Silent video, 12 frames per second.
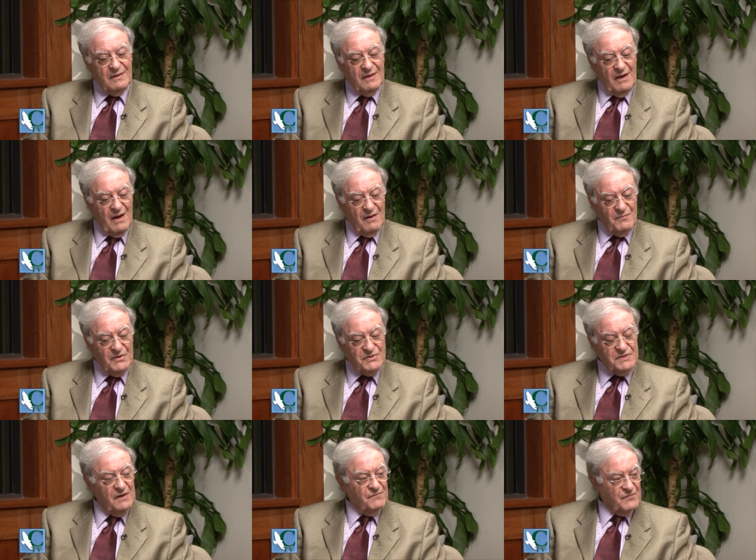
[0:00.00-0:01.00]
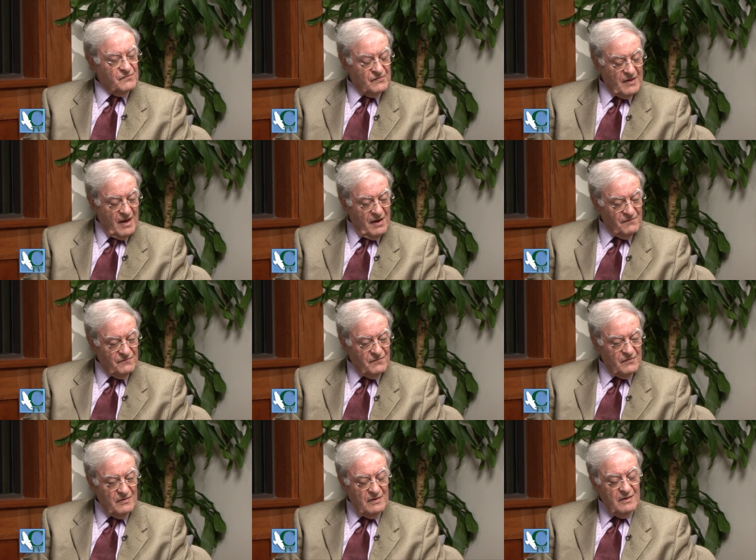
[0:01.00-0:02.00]
the Army Chief of Staff,
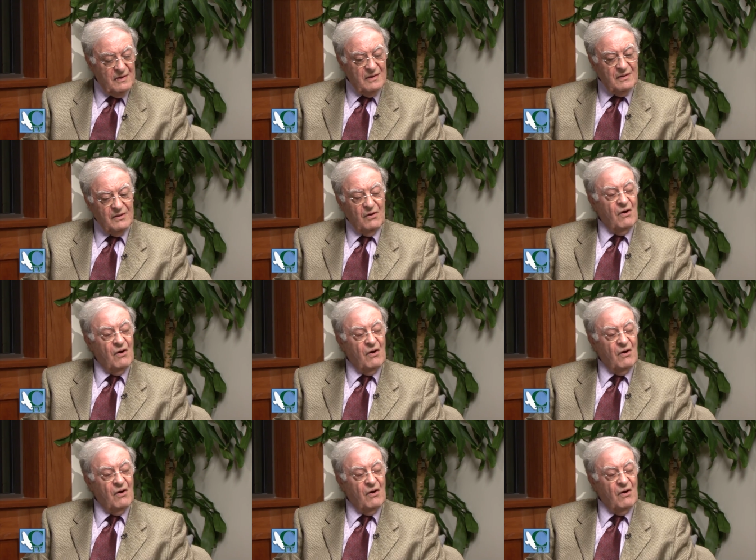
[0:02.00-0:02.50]
the